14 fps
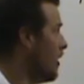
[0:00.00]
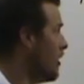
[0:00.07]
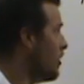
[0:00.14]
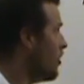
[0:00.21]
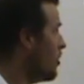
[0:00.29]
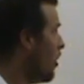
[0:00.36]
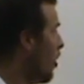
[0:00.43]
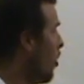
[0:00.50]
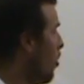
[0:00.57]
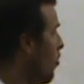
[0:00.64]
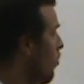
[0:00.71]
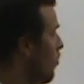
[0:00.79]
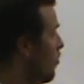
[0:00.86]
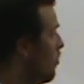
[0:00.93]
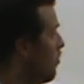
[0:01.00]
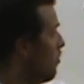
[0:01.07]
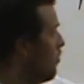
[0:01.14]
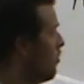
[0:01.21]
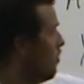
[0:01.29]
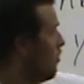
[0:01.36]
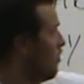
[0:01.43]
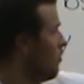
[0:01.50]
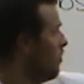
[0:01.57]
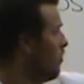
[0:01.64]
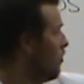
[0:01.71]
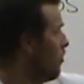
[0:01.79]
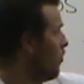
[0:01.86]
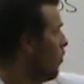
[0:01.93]
So,
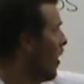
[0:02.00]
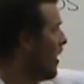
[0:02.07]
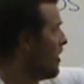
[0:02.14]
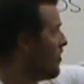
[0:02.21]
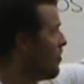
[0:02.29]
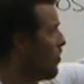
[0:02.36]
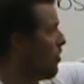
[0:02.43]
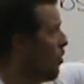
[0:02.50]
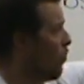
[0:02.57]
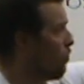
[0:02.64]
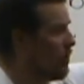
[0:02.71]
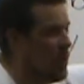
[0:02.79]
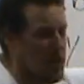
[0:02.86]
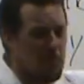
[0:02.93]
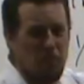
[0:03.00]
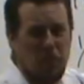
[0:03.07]
why is there no plus